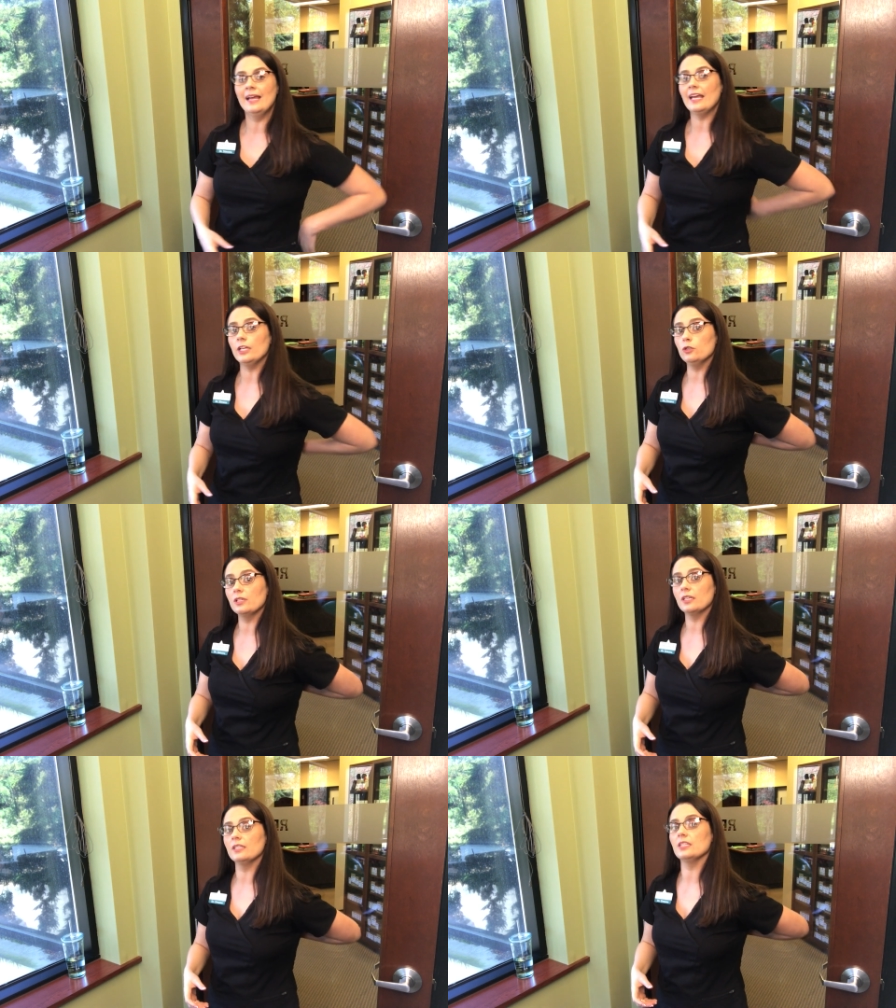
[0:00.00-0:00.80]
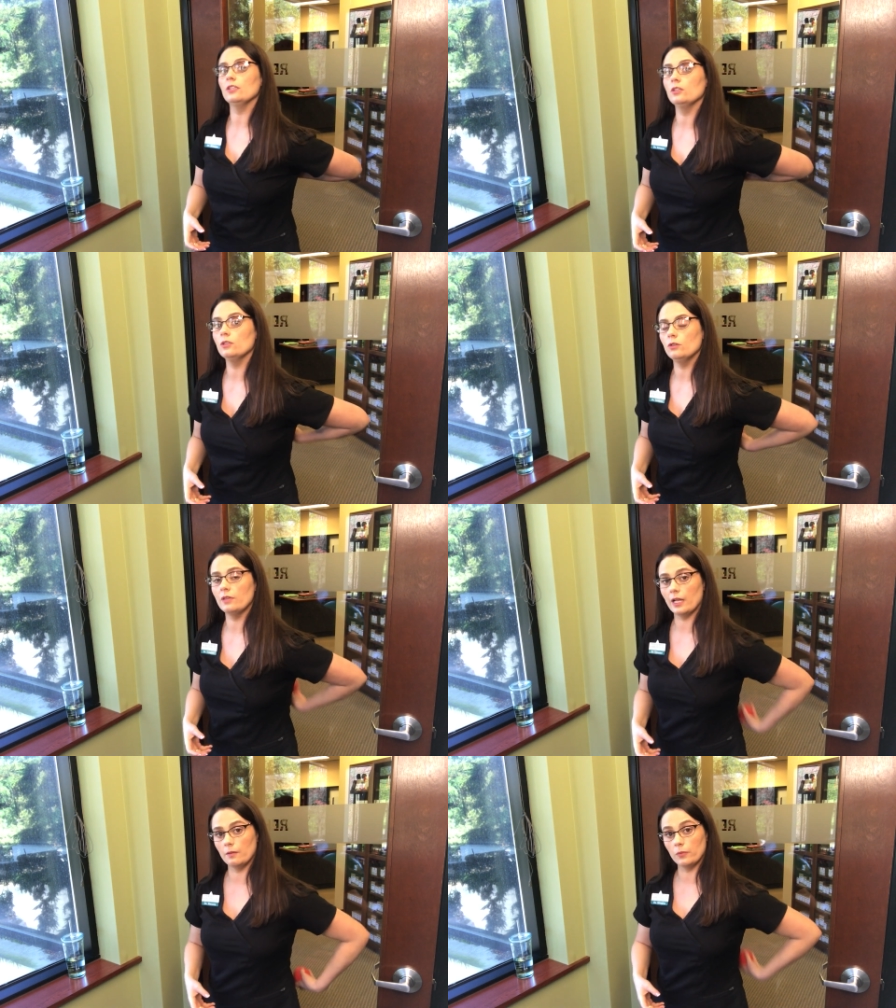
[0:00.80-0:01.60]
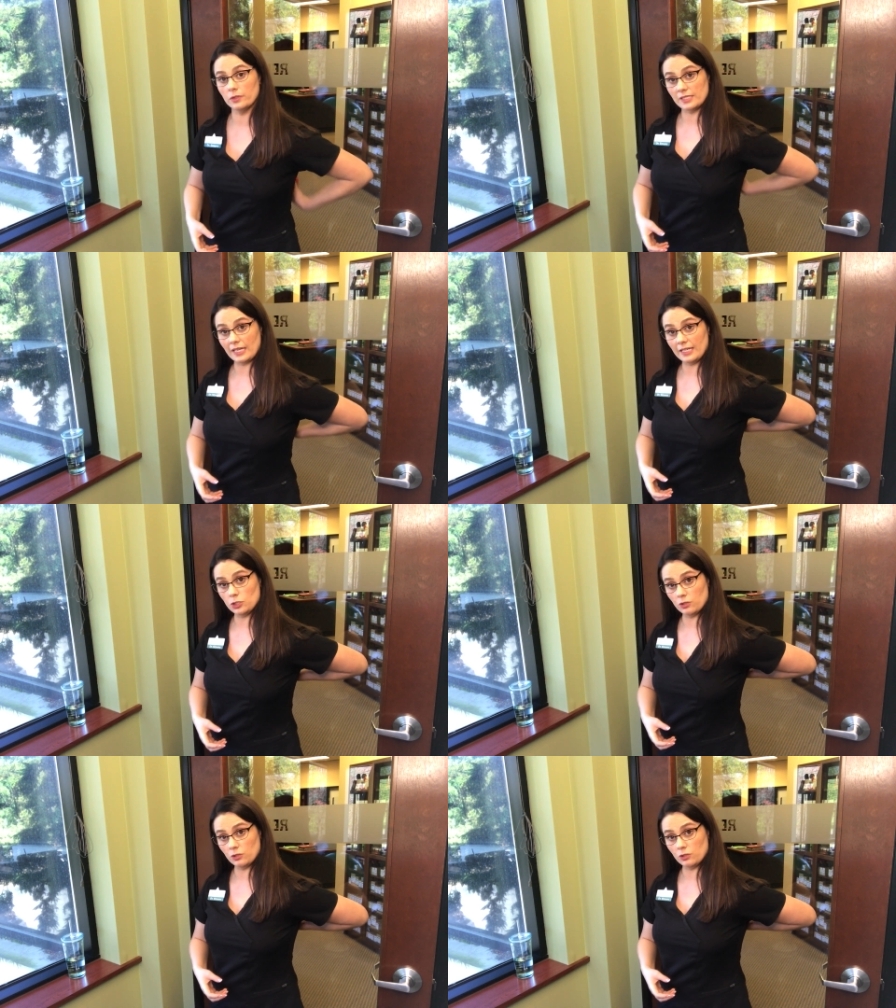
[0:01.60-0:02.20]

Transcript: And you can continue to do that on both sides.